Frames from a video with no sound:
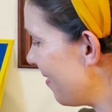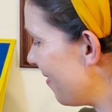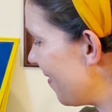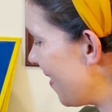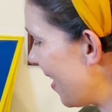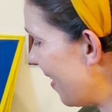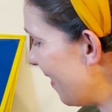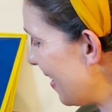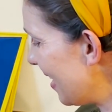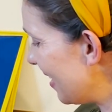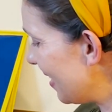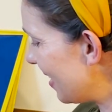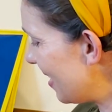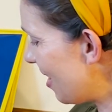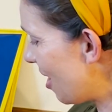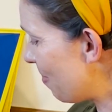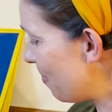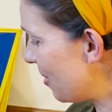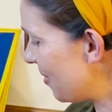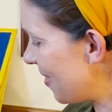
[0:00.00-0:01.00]
Very good.
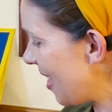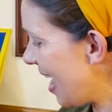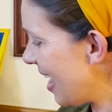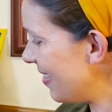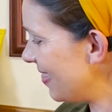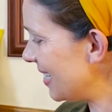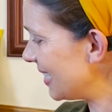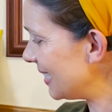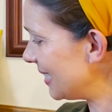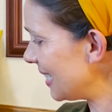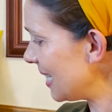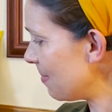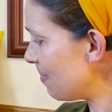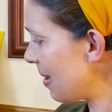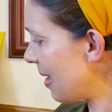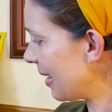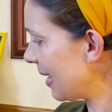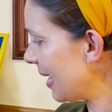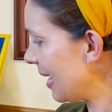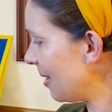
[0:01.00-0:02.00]
I'll put that in the Z
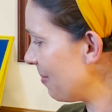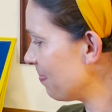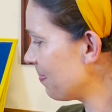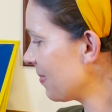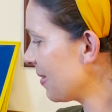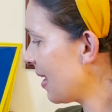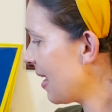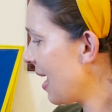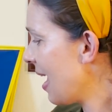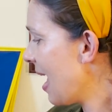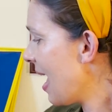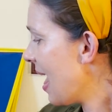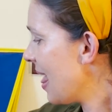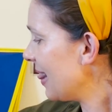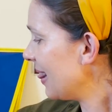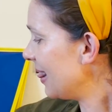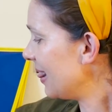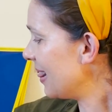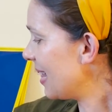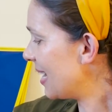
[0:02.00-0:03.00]
bucket.
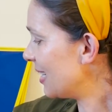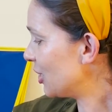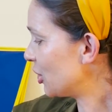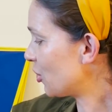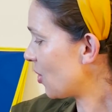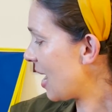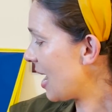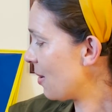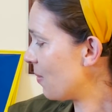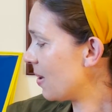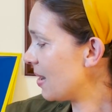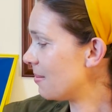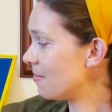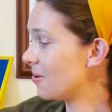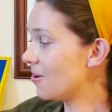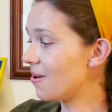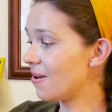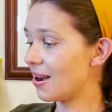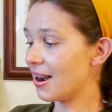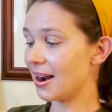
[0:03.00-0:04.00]
Let's try one
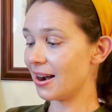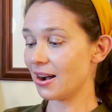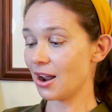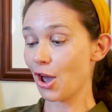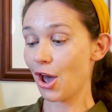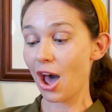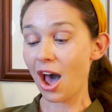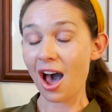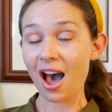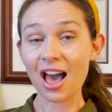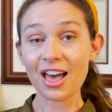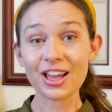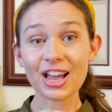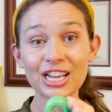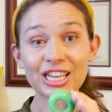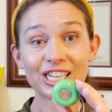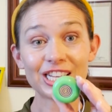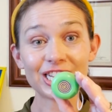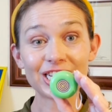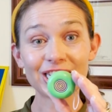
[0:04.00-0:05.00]
more.
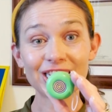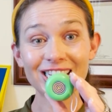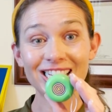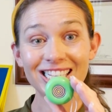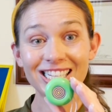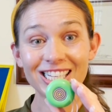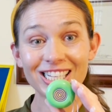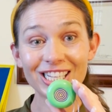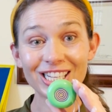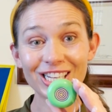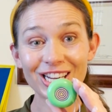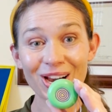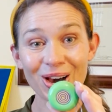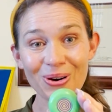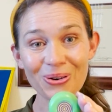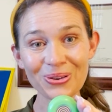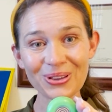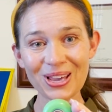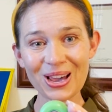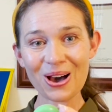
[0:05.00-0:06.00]

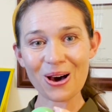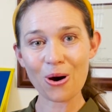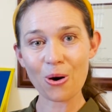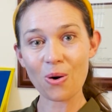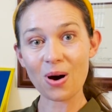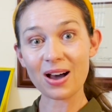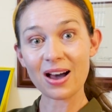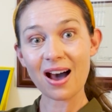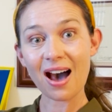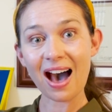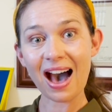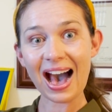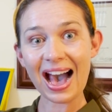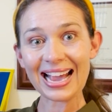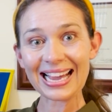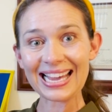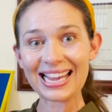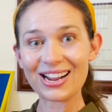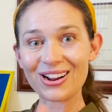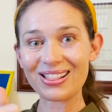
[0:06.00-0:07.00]
Yo-yo.
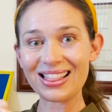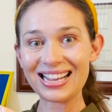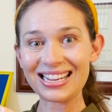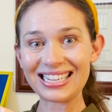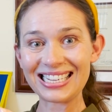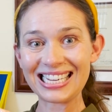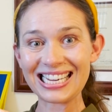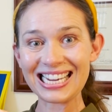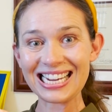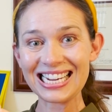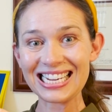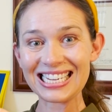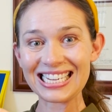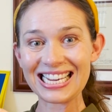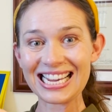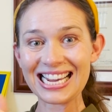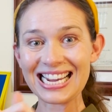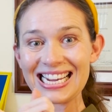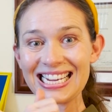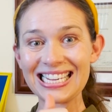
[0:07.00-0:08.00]
I hear the ye,
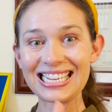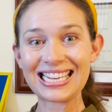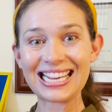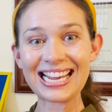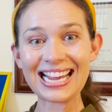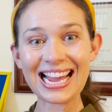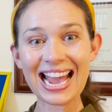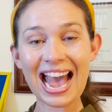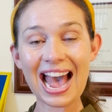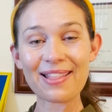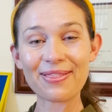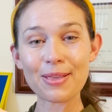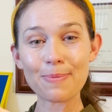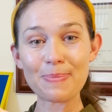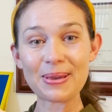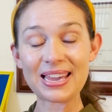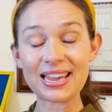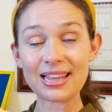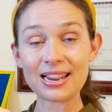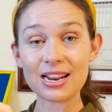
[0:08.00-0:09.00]
ye, ye at the
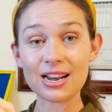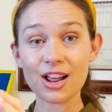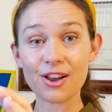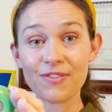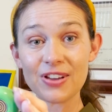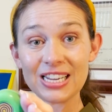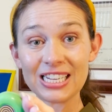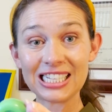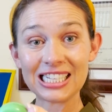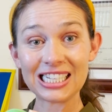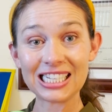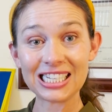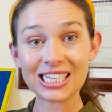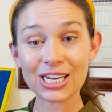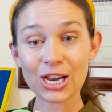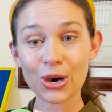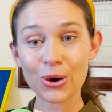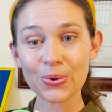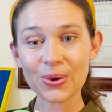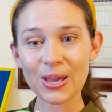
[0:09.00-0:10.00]
beginning of
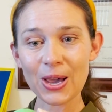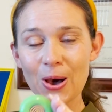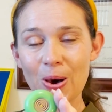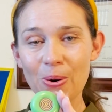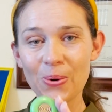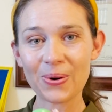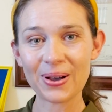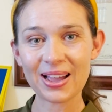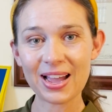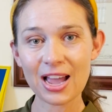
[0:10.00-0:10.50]
yo-yo.